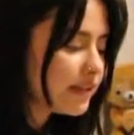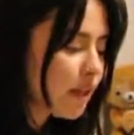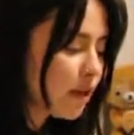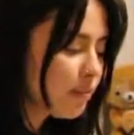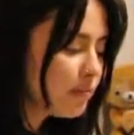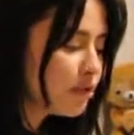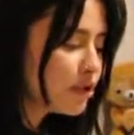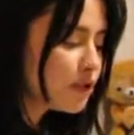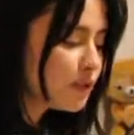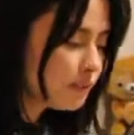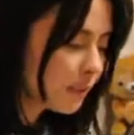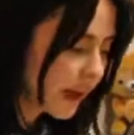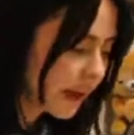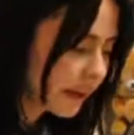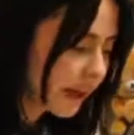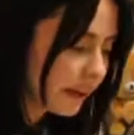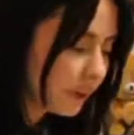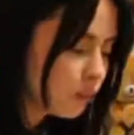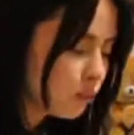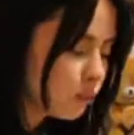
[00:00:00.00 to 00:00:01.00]
Some
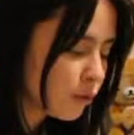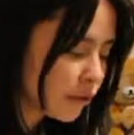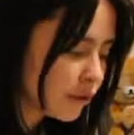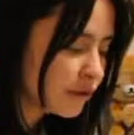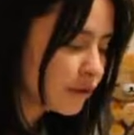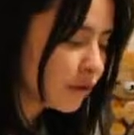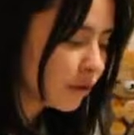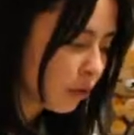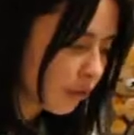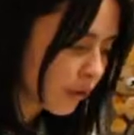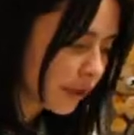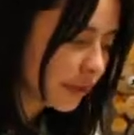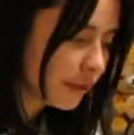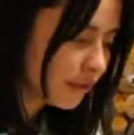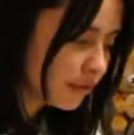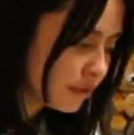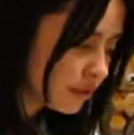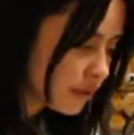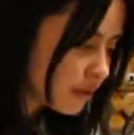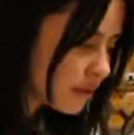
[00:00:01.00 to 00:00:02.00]
Pushback at the Word's Growing
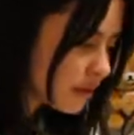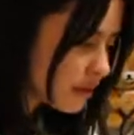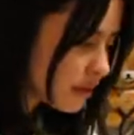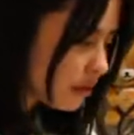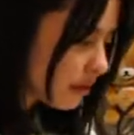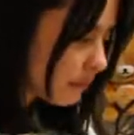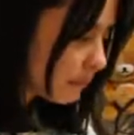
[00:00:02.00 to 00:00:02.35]
Use."